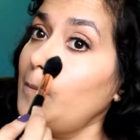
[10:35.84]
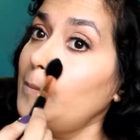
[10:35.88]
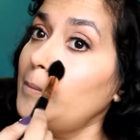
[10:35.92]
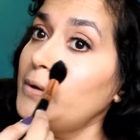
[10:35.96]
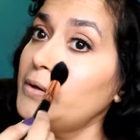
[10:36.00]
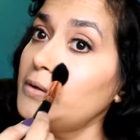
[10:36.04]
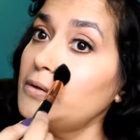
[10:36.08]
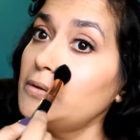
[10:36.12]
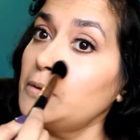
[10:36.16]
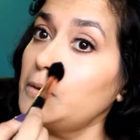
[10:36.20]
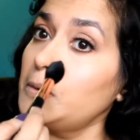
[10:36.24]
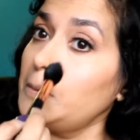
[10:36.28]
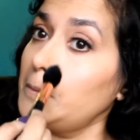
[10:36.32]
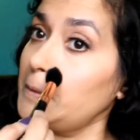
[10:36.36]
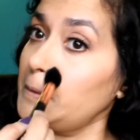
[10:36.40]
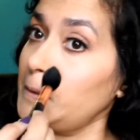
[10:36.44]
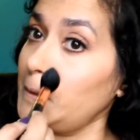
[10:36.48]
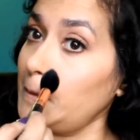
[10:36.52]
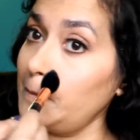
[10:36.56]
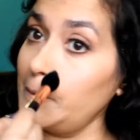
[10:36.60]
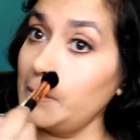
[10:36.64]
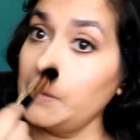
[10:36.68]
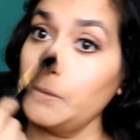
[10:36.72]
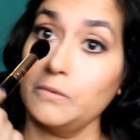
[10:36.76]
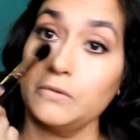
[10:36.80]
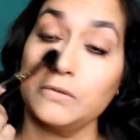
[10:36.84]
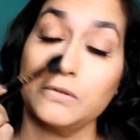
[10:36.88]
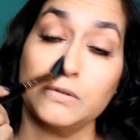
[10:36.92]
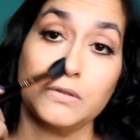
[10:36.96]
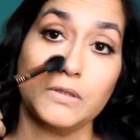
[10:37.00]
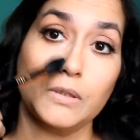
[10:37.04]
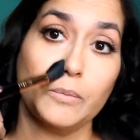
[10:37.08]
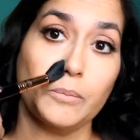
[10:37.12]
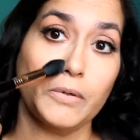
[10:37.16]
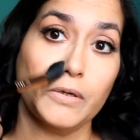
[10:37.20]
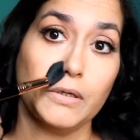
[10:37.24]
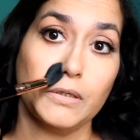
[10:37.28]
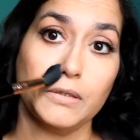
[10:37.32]
Put a little bit down my nose
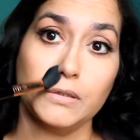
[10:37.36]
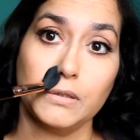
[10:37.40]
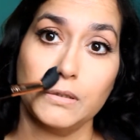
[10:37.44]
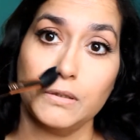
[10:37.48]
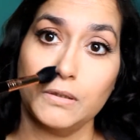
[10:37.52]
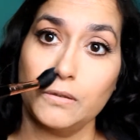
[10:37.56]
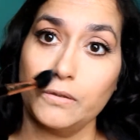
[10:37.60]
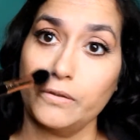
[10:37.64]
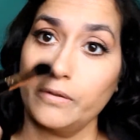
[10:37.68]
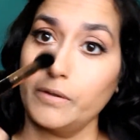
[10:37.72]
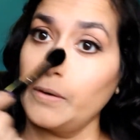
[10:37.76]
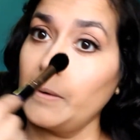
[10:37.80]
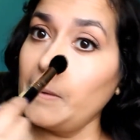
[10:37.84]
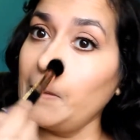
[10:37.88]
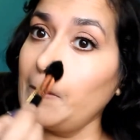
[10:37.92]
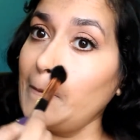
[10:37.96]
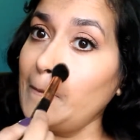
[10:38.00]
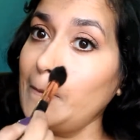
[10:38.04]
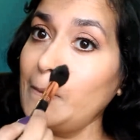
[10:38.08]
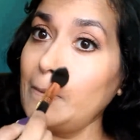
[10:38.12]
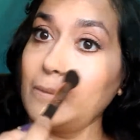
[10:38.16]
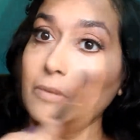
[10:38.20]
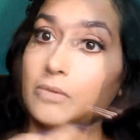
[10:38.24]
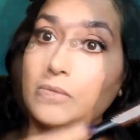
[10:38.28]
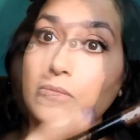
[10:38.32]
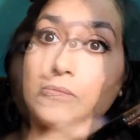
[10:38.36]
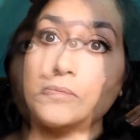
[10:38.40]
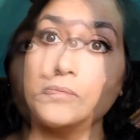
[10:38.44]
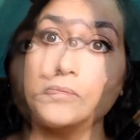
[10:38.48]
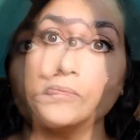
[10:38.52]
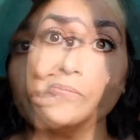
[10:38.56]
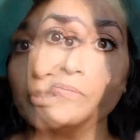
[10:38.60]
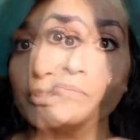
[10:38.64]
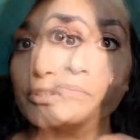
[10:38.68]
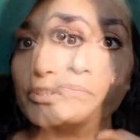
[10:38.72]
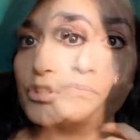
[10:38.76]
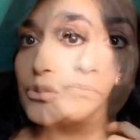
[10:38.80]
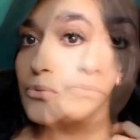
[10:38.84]
since I put concealer there. Okay everyone, so I
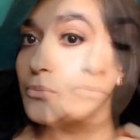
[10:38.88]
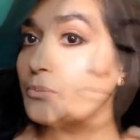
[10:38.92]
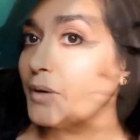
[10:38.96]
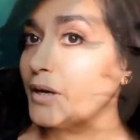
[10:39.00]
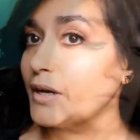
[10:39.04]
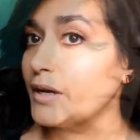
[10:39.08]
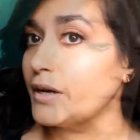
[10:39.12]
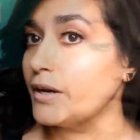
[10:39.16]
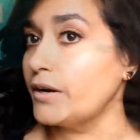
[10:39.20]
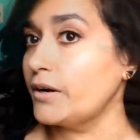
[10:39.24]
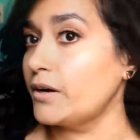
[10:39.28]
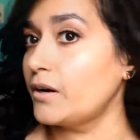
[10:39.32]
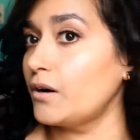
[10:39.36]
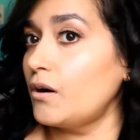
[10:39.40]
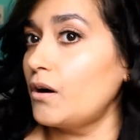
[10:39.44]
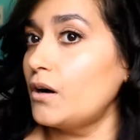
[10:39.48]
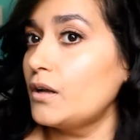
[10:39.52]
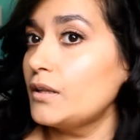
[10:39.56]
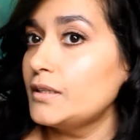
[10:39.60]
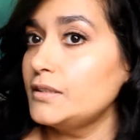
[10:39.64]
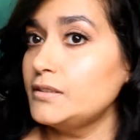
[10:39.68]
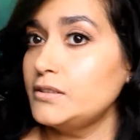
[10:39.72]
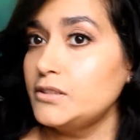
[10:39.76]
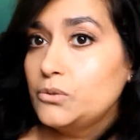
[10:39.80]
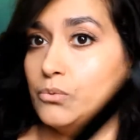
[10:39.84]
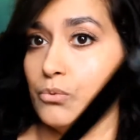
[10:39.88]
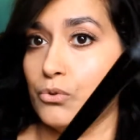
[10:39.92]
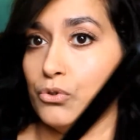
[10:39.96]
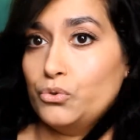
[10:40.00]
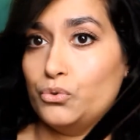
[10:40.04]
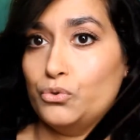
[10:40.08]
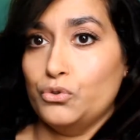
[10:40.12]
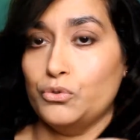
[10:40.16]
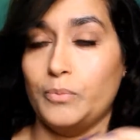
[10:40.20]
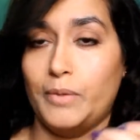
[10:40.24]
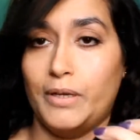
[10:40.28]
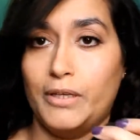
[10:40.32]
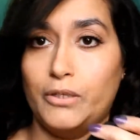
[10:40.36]
finished my hair. All I did was
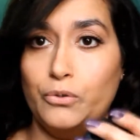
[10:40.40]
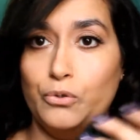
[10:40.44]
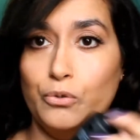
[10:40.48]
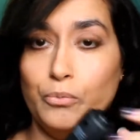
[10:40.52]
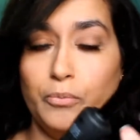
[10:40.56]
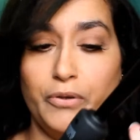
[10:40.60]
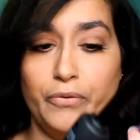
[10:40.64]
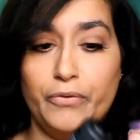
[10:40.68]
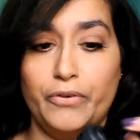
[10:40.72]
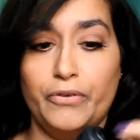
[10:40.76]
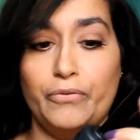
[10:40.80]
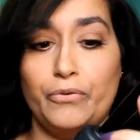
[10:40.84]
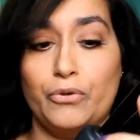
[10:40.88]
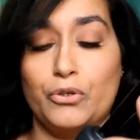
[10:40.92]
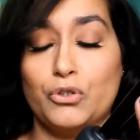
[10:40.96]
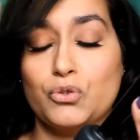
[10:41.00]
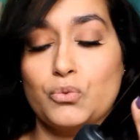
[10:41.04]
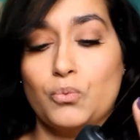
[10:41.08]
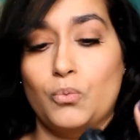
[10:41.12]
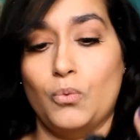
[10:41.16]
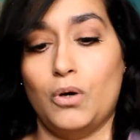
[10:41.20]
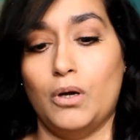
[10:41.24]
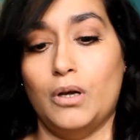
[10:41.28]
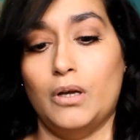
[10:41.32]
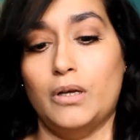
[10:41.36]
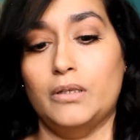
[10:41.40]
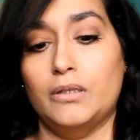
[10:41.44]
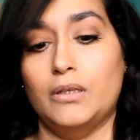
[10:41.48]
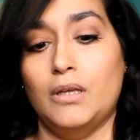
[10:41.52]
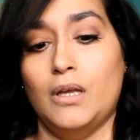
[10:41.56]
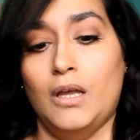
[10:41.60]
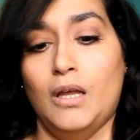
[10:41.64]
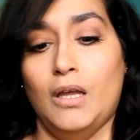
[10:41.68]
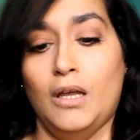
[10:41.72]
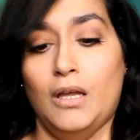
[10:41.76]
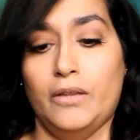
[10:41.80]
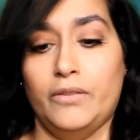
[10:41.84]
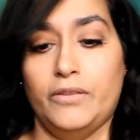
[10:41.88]
use my NuMe Reverse Wand.
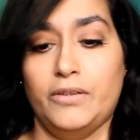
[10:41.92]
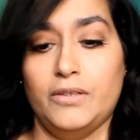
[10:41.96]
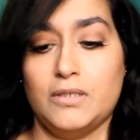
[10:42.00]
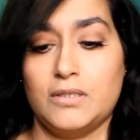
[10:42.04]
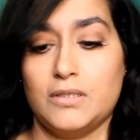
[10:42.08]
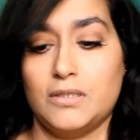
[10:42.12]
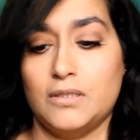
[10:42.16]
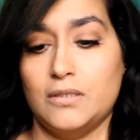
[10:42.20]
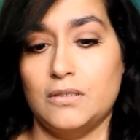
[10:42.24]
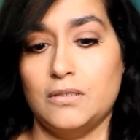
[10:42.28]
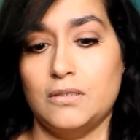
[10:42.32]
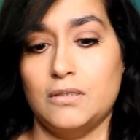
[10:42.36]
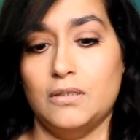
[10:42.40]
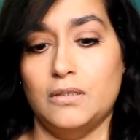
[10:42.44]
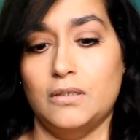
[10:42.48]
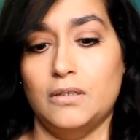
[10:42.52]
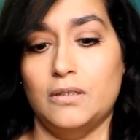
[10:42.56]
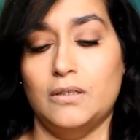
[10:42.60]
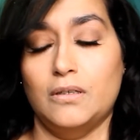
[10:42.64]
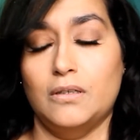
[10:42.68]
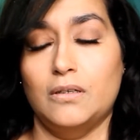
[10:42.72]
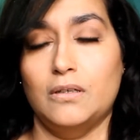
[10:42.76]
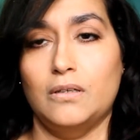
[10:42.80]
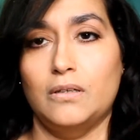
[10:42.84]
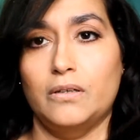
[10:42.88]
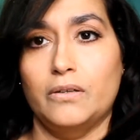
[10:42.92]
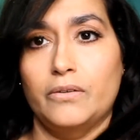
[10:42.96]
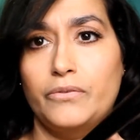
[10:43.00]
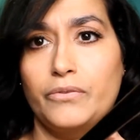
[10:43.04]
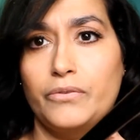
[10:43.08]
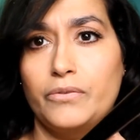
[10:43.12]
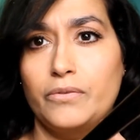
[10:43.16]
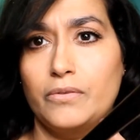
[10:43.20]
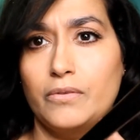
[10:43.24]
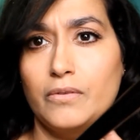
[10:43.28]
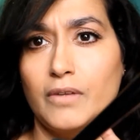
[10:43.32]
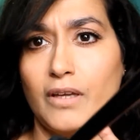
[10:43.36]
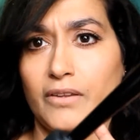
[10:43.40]
This is the
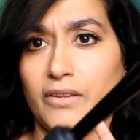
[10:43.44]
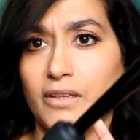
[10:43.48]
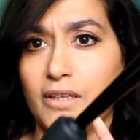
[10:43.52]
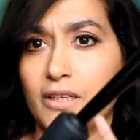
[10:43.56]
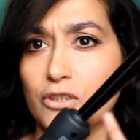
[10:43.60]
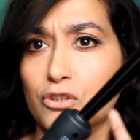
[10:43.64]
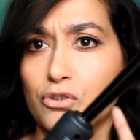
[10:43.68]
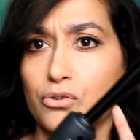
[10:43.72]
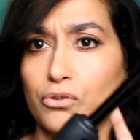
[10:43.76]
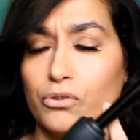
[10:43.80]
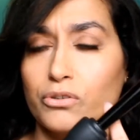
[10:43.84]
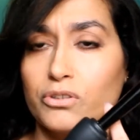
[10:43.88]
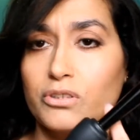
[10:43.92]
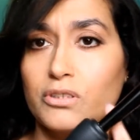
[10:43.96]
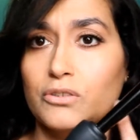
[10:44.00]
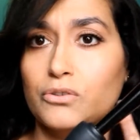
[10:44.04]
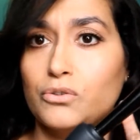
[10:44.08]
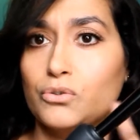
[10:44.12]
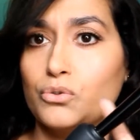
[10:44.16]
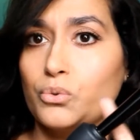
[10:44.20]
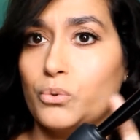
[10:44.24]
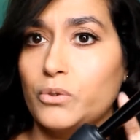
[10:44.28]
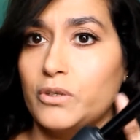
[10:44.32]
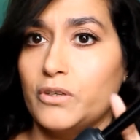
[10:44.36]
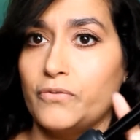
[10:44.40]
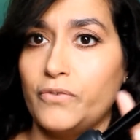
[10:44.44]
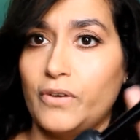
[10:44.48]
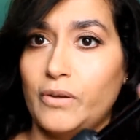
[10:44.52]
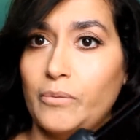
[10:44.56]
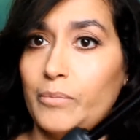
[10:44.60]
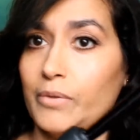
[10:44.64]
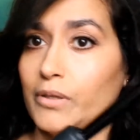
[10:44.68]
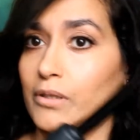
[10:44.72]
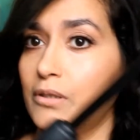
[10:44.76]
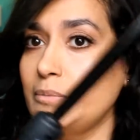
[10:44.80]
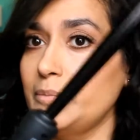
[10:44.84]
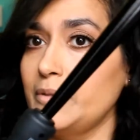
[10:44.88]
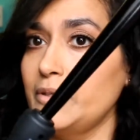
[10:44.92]
I think it's 13 to 25
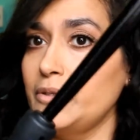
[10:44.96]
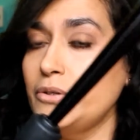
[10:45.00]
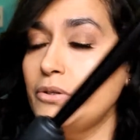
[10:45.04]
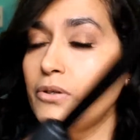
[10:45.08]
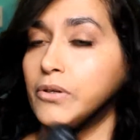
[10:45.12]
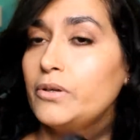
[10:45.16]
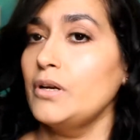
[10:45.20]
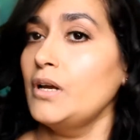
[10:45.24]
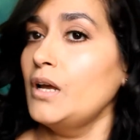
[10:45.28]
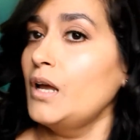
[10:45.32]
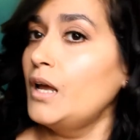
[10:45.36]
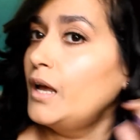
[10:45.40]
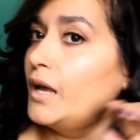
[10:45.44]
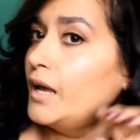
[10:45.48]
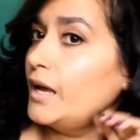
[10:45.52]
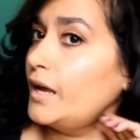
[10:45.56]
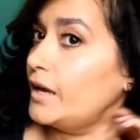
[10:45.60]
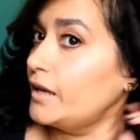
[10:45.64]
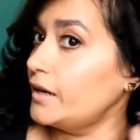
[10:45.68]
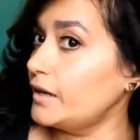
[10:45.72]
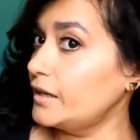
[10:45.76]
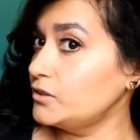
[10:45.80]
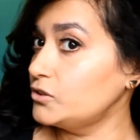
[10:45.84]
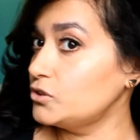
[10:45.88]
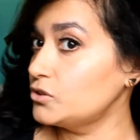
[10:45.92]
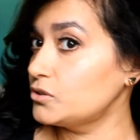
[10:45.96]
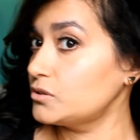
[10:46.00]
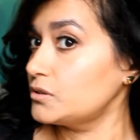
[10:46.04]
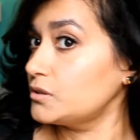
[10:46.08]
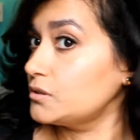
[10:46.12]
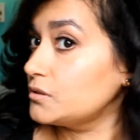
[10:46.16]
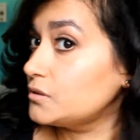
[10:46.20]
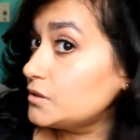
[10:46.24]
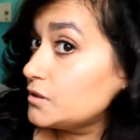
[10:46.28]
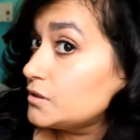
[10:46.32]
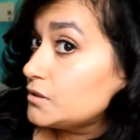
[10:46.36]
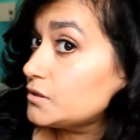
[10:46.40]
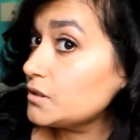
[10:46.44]
millimeter and I just
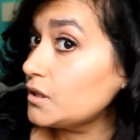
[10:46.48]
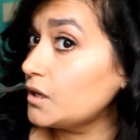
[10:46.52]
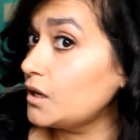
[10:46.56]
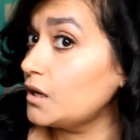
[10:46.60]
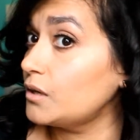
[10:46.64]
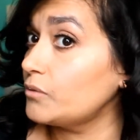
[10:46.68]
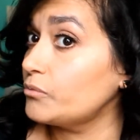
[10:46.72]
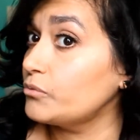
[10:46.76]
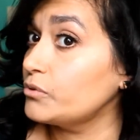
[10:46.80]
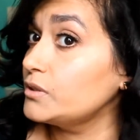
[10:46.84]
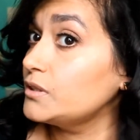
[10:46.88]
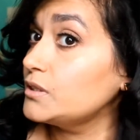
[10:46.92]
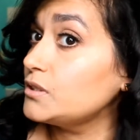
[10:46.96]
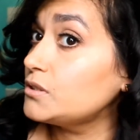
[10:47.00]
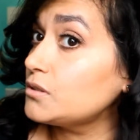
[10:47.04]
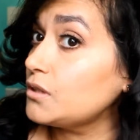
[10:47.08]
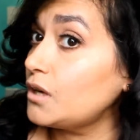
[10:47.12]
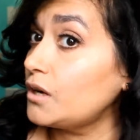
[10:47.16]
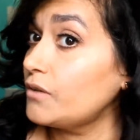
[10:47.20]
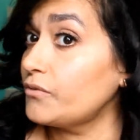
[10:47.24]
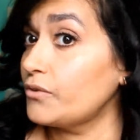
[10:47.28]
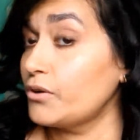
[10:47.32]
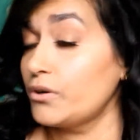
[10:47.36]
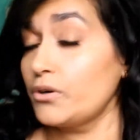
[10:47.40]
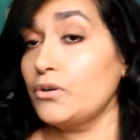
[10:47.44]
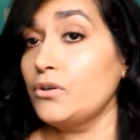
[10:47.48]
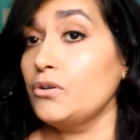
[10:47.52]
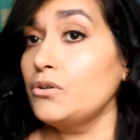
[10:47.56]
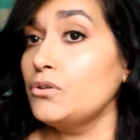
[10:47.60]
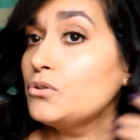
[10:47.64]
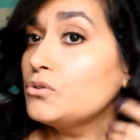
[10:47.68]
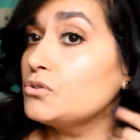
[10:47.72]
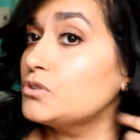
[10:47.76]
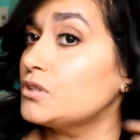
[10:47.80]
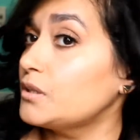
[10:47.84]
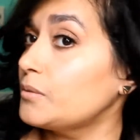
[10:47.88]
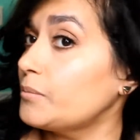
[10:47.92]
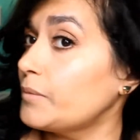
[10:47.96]
did these uh, really soft
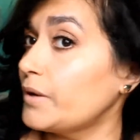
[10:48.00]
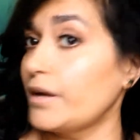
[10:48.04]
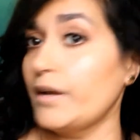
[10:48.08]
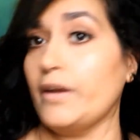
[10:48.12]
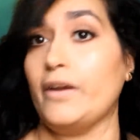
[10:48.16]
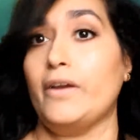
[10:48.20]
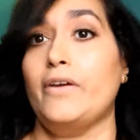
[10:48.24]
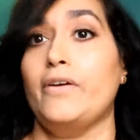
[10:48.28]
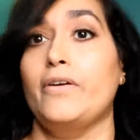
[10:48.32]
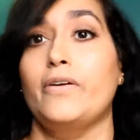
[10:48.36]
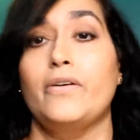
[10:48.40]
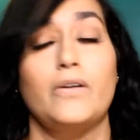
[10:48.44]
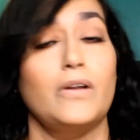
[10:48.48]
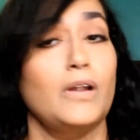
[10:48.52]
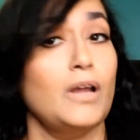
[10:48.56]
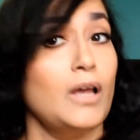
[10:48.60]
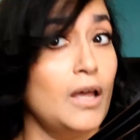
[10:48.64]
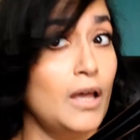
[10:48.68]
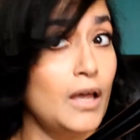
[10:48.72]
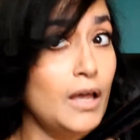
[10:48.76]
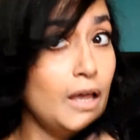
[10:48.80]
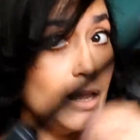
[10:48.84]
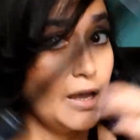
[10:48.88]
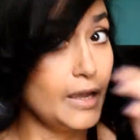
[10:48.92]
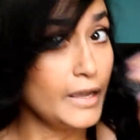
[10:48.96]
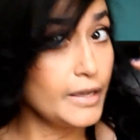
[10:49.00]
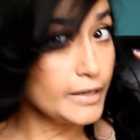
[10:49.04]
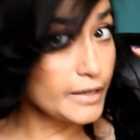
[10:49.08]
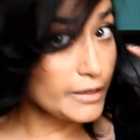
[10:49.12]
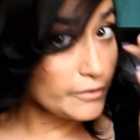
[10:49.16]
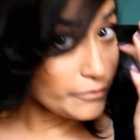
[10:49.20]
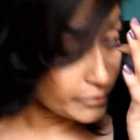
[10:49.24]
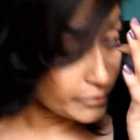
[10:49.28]
curls in my hair and I